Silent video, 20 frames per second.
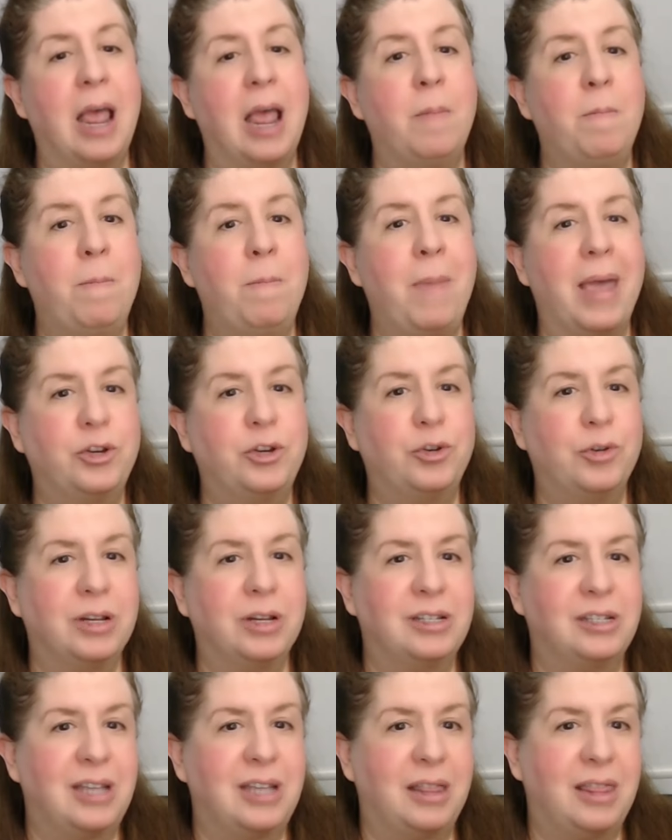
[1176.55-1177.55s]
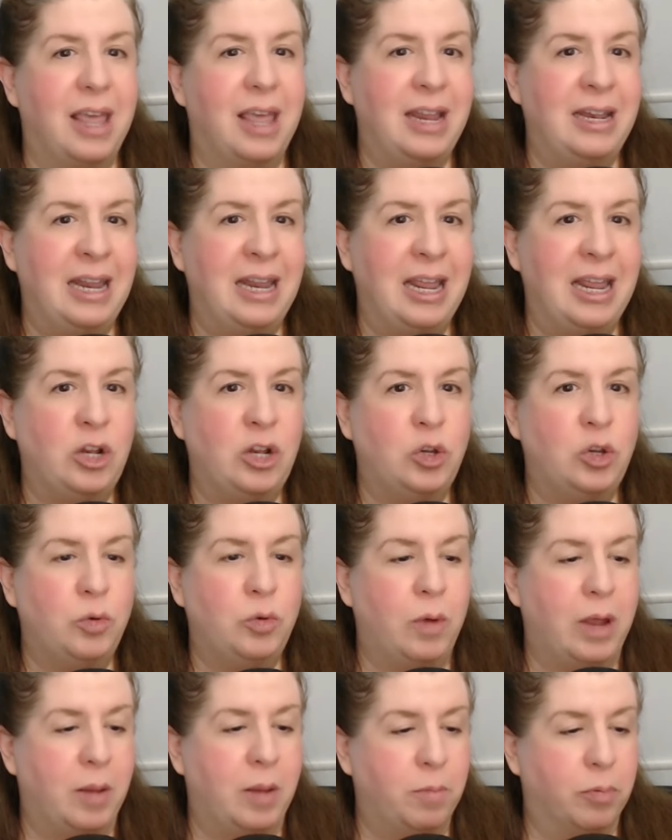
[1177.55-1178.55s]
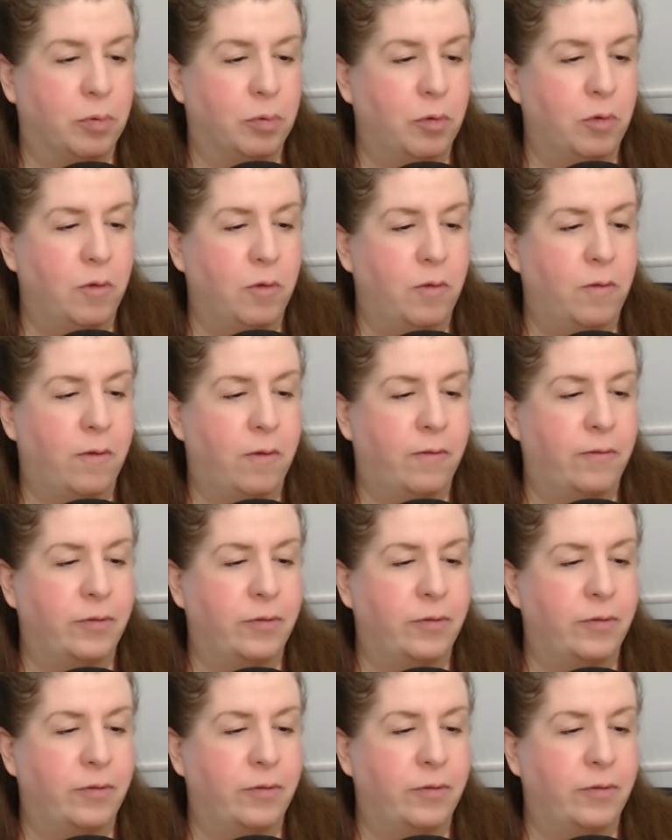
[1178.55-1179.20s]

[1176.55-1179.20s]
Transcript: and metrics that they need to improve